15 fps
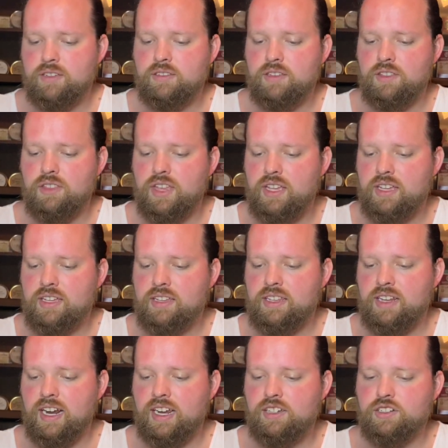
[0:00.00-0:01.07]
To think
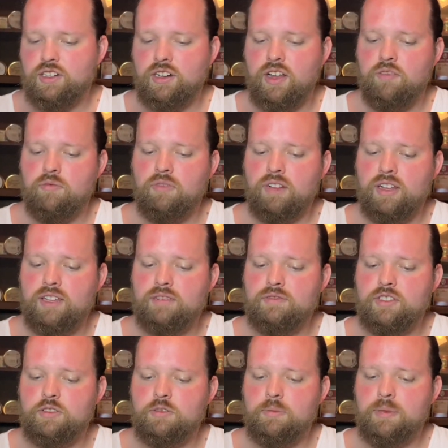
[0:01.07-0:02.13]
that I should have
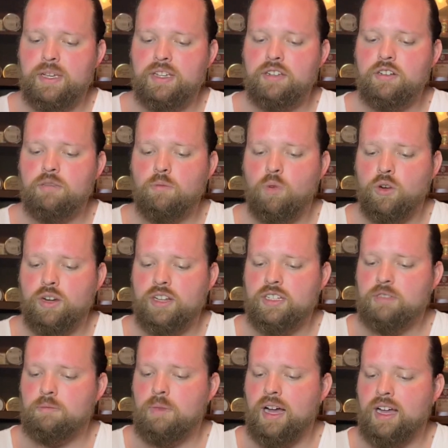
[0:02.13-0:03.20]
lived to be good
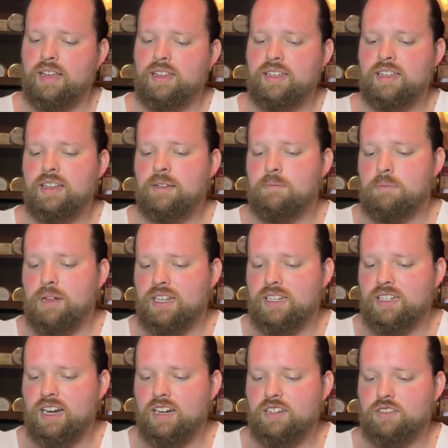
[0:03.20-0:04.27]
morninged by
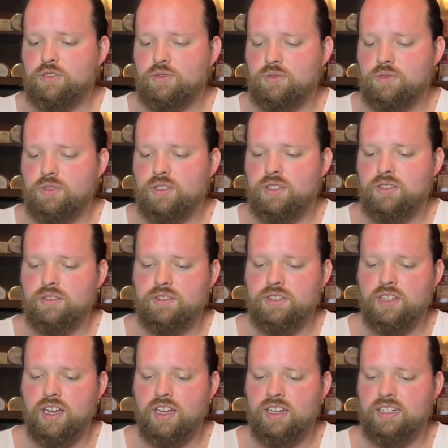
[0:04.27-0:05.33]
Belladonna Took's
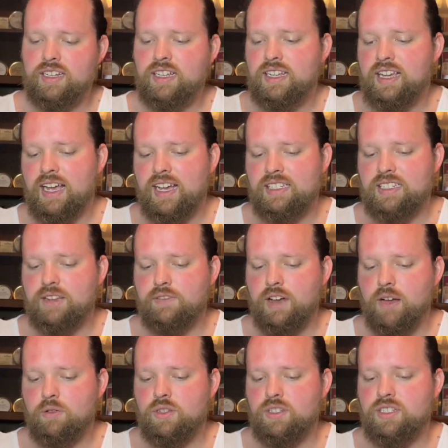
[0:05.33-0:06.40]
son, as if
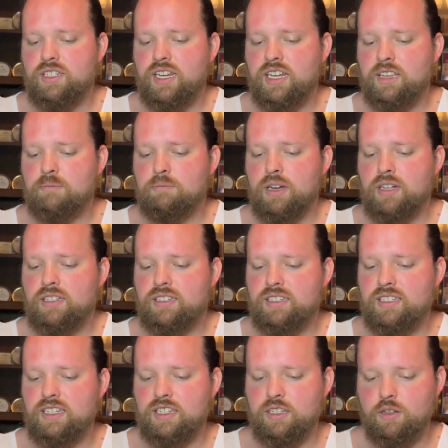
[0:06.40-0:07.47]
I was selling
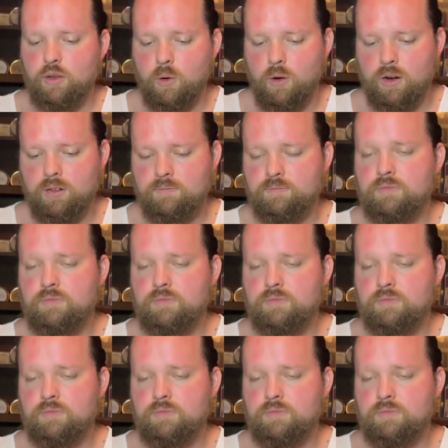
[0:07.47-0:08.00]
buttons at the door.